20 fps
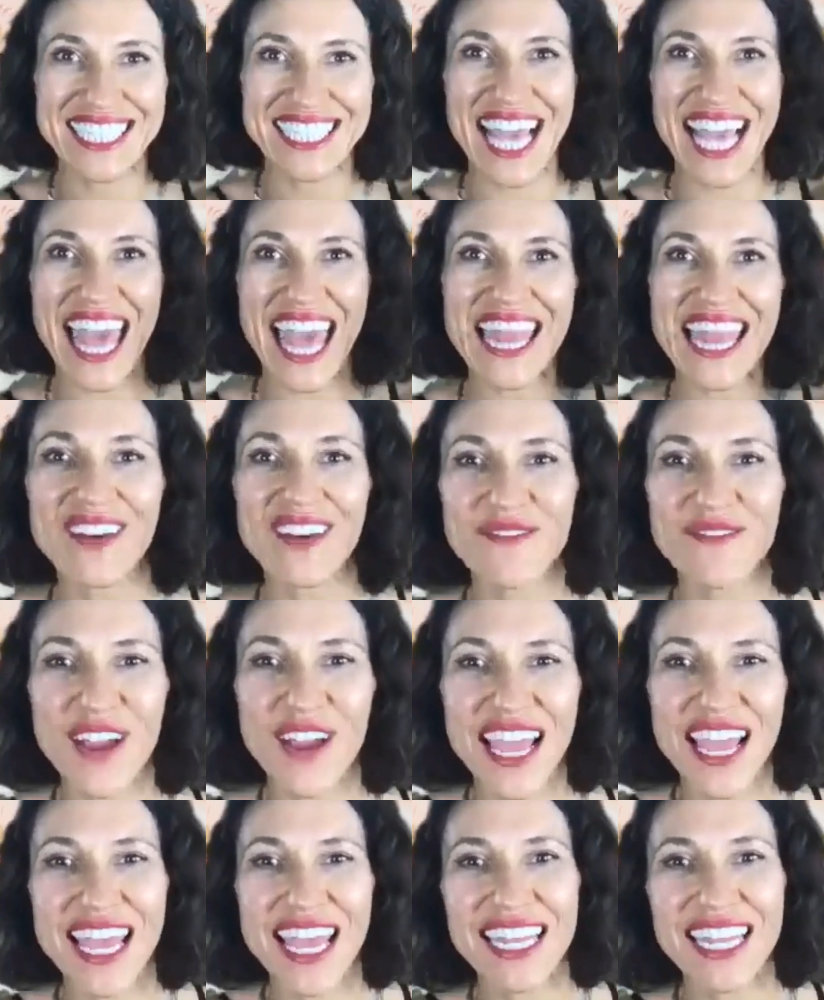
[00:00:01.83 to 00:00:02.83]
Hello,
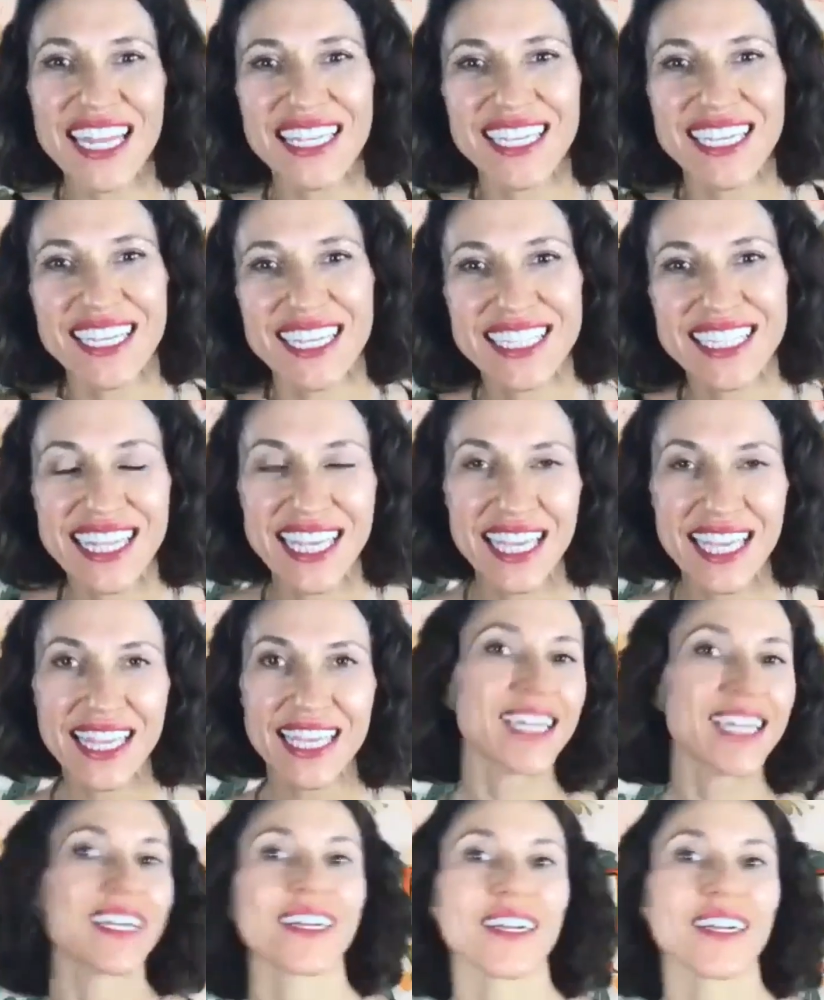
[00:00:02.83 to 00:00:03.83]
friend. It's Lila
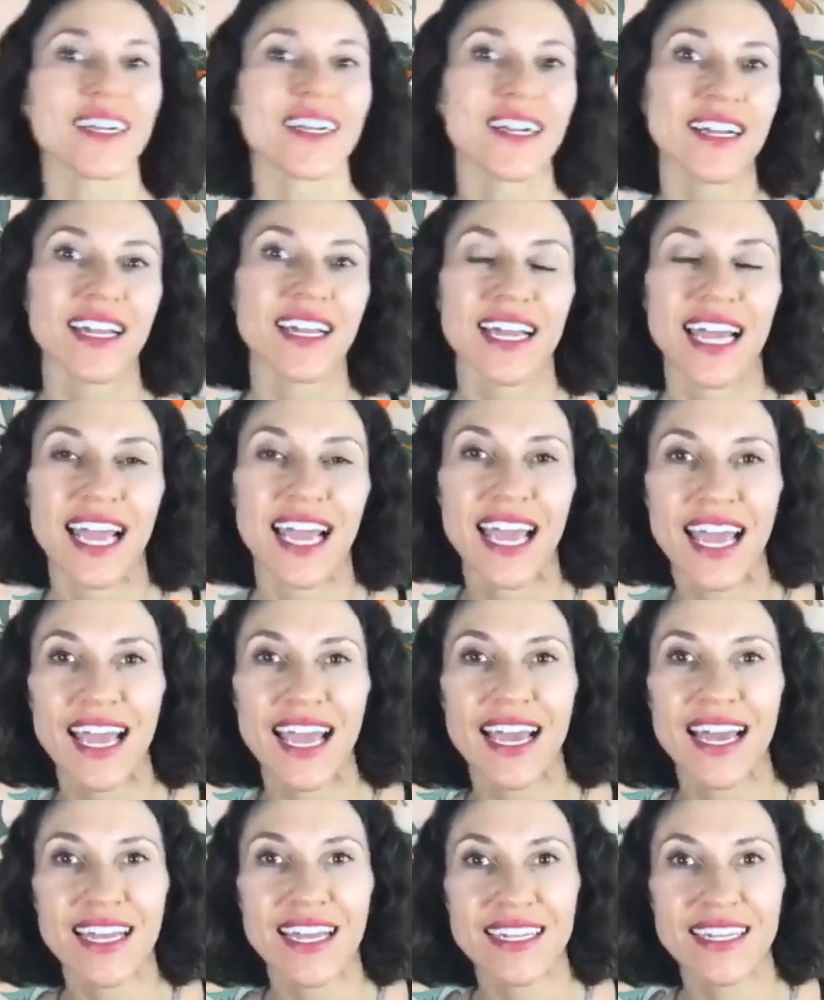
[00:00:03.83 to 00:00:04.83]
here.
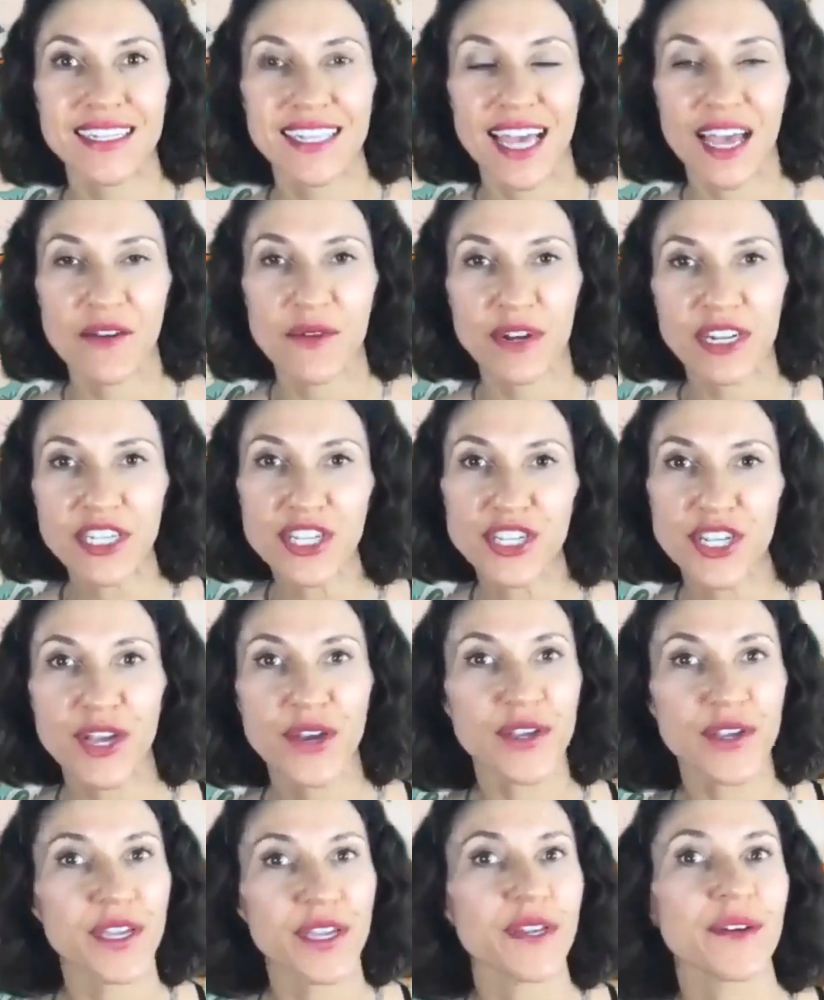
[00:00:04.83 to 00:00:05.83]
And I want to show
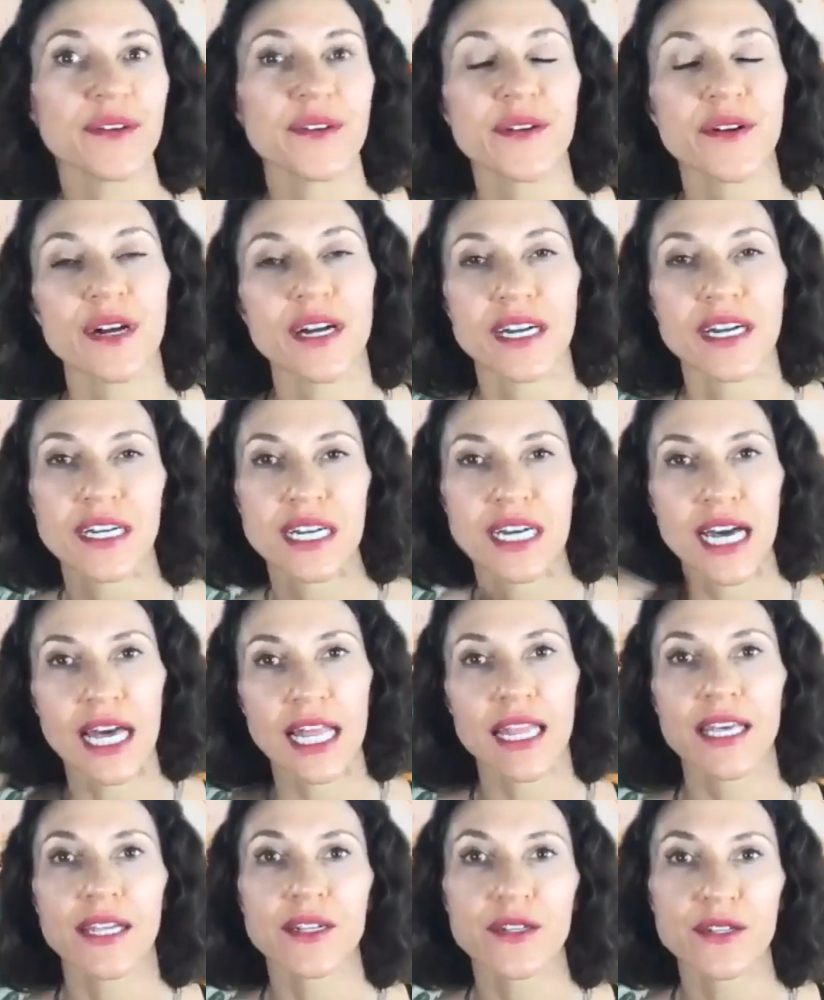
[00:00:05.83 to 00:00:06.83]
you a
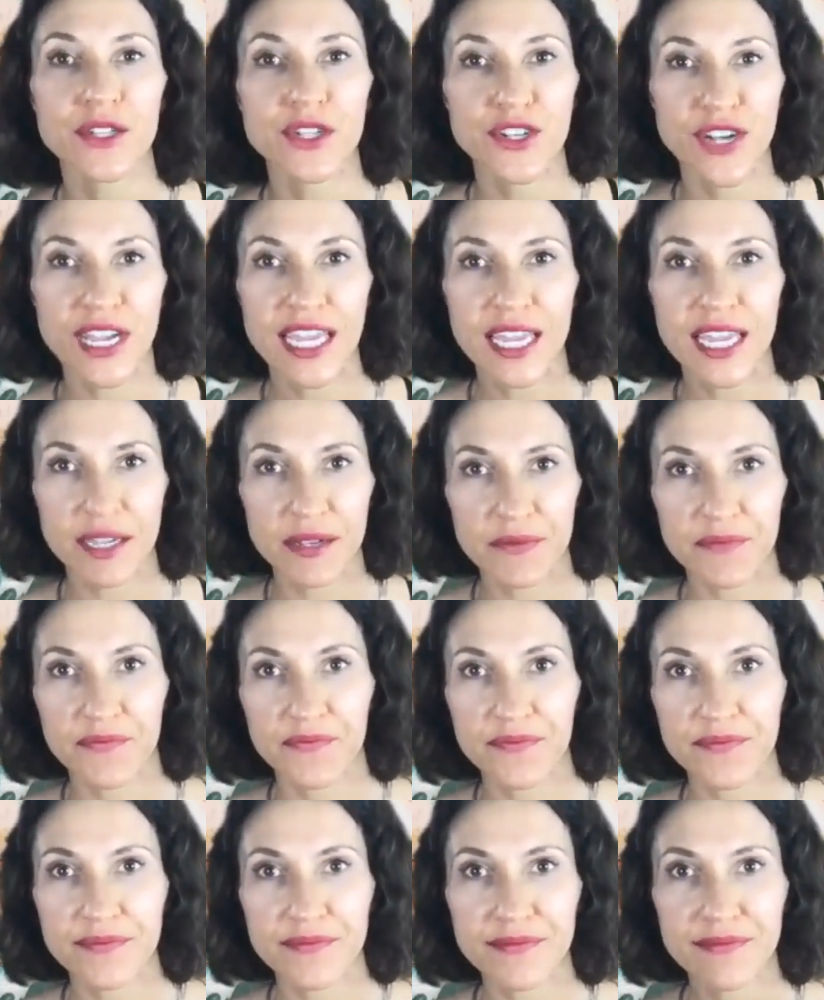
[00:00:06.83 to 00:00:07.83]
little trick,
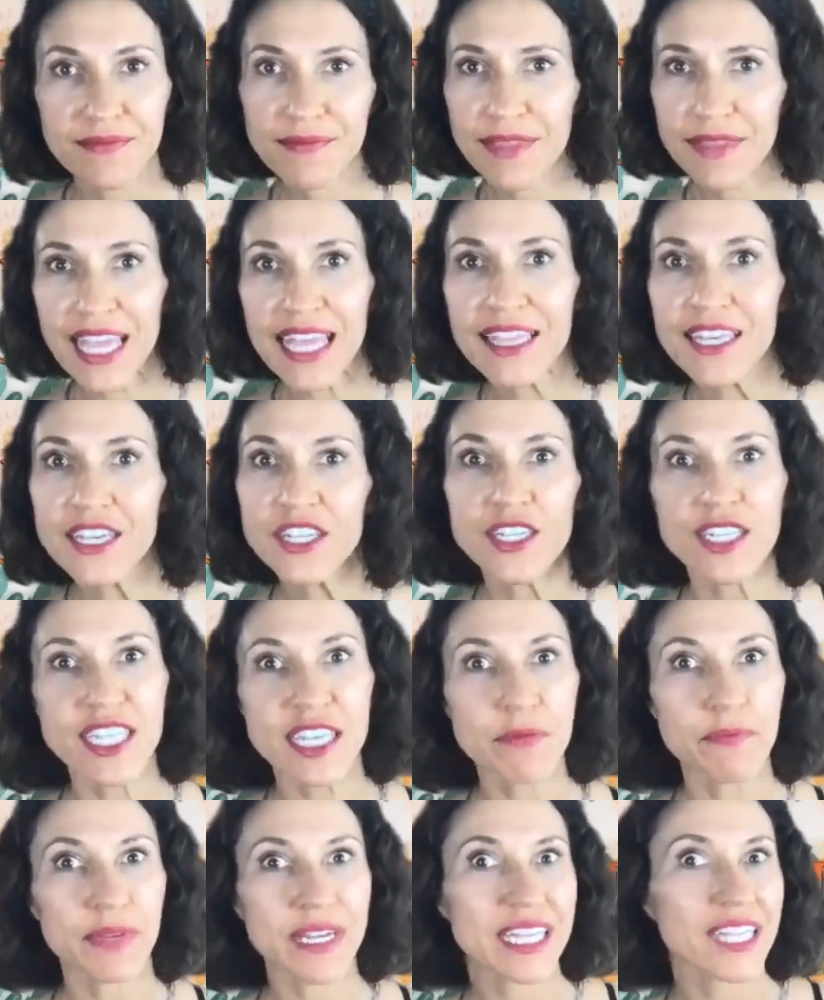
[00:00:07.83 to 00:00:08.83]
a little
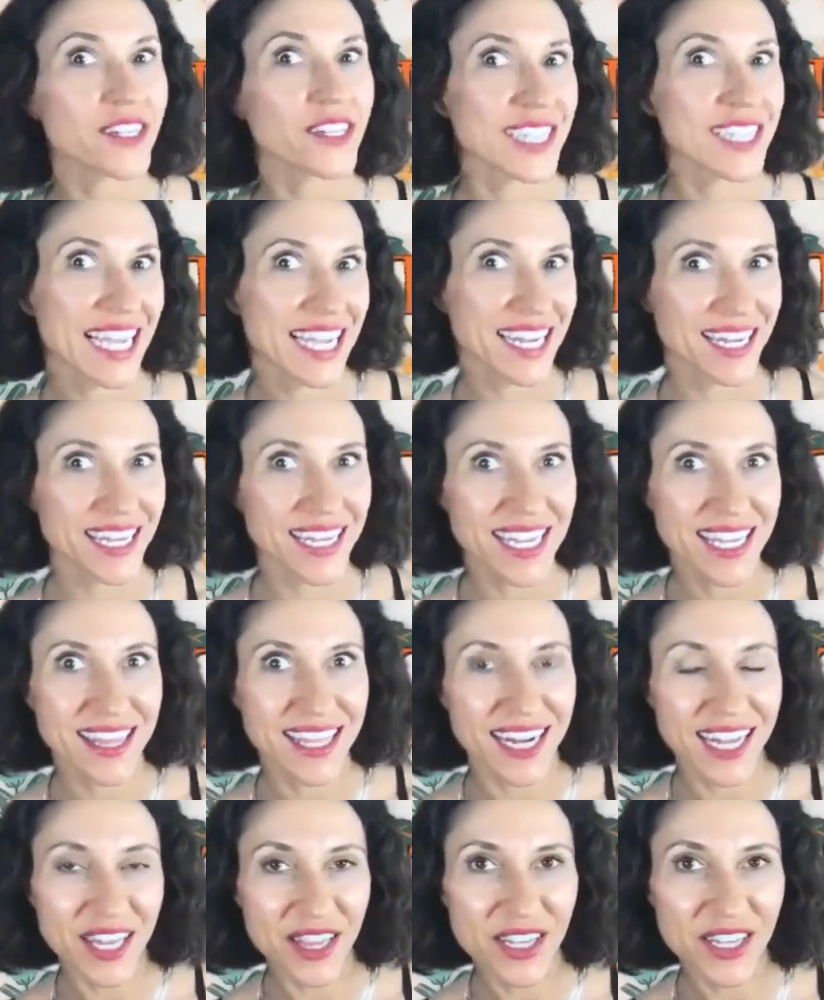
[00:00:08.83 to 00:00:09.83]
tip, a little technique
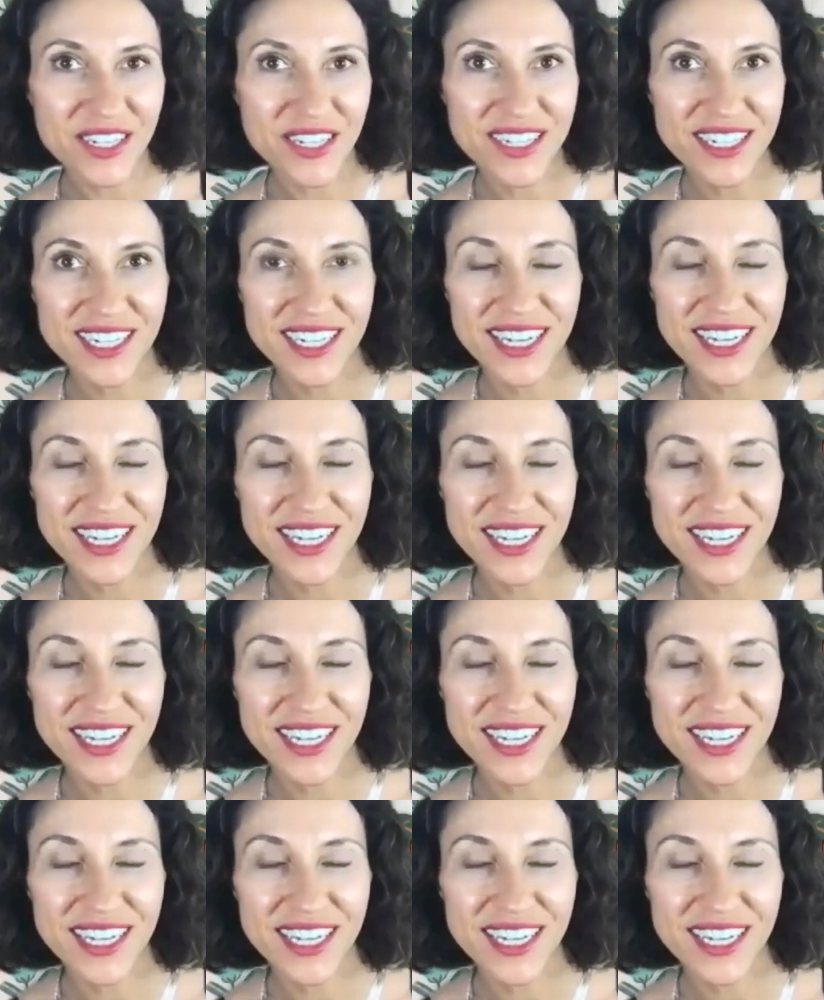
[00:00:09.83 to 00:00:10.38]
that I learned